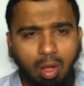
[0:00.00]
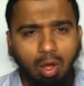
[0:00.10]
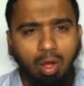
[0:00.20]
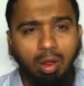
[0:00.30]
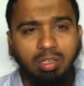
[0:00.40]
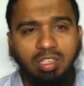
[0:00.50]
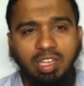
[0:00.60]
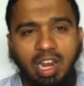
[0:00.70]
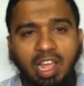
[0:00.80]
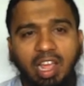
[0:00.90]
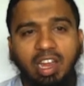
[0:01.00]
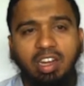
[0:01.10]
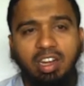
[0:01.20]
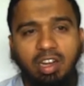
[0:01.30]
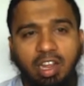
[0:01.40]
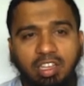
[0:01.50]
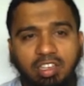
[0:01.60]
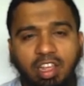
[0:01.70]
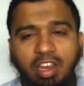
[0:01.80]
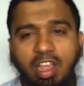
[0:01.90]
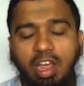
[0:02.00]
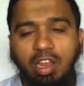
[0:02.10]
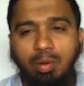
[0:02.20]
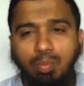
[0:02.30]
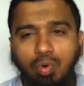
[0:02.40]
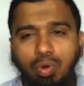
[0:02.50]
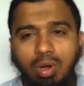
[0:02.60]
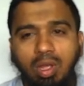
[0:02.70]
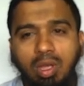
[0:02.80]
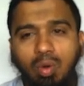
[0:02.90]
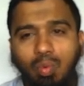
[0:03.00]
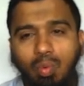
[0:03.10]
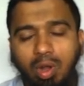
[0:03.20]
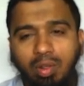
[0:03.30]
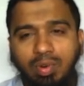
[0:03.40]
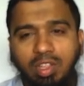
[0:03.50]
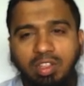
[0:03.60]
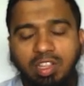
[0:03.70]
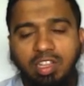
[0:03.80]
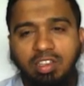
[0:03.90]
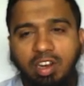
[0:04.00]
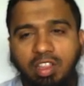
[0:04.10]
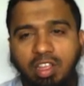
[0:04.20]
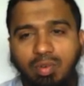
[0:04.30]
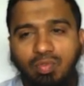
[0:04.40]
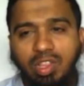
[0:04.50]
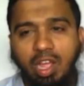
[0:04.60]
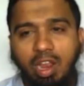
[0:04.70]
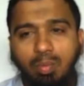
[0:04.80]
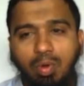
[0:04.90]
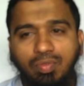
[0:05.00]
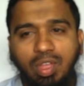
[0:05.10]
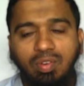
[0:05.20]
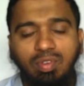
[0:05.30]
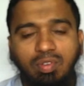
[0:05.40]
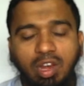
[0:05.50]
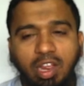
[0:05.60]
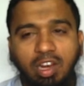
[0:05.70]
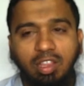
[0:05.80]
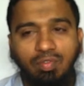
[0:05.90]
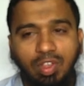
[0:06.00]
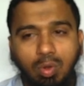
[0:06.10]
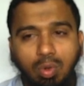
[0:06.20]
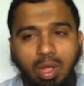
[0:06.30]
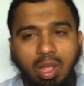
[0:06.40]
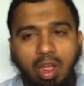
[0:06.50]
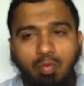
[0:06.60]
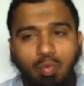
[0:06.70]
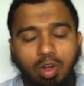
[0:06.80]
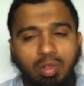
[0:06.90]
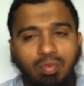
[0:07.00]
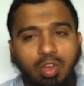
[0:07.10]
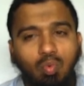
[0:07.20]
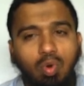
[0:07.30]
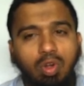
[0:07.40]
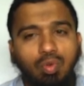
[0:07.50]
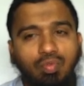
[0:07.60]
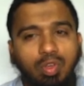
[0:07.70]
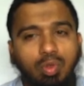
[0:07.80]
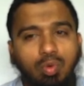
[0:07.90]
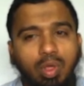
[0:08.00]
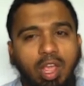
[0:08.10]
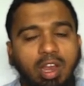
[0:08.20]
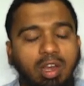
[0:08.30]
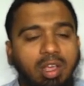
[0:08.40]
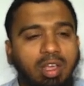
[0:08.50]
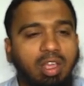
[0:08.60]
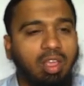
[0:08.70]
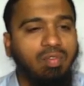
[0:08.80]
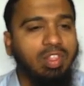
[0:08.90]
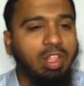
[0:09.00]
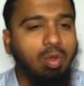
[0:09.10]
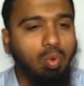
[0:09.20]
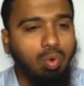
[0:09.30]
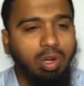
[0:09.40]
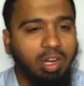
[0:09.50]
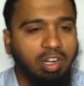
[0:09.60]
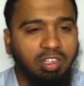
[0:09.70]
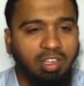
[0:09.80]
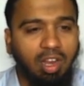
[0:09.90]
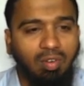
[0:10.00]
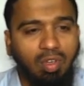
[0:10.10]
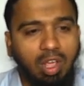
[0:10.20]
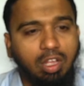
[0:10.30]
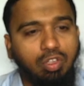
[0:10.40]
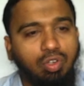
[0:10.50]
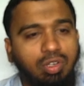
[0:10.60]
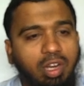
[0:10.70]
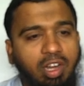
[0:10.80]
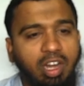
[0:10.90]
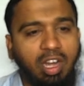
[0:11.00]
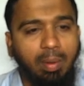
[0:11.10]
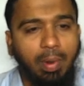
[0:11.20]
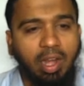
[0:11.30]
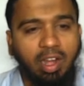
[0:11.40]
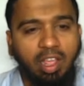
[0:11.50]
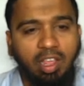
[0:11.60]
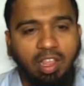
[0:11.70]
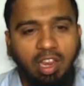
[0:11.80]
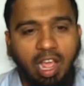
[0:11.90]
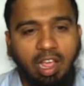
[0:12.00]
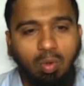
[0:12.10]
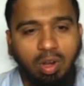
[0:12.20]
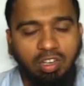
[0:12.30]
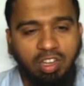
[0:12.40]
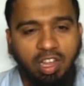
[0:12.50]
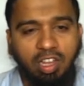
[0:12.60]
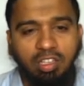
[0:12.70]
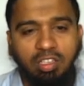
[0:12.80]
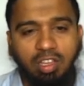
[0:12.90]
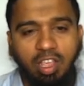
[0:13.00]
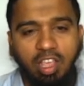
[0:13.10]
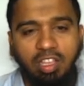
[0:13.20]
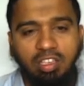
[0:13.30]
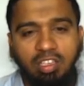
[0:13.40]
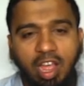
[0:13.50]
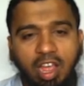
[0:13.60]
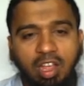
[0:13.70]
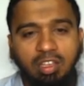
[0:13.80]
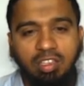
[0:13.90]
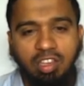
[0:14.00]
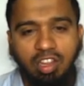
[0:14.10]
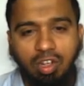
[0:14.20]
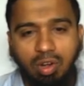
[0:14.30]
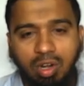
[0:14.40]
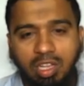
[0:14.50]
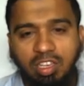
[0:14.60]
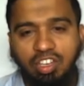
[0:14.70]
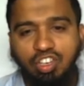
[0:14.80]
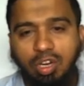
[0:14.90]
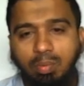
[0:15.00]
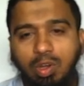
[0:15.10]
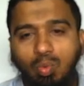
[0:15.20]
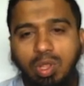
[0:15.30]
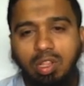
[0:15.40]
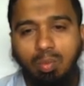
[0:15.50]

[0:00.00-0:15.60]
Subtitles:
or select, text area, input, whatever the things are there, with the help of that we will get the view, and whatever you want to view you can give in the code itself. So the data binding in AngularJS is the synchronization between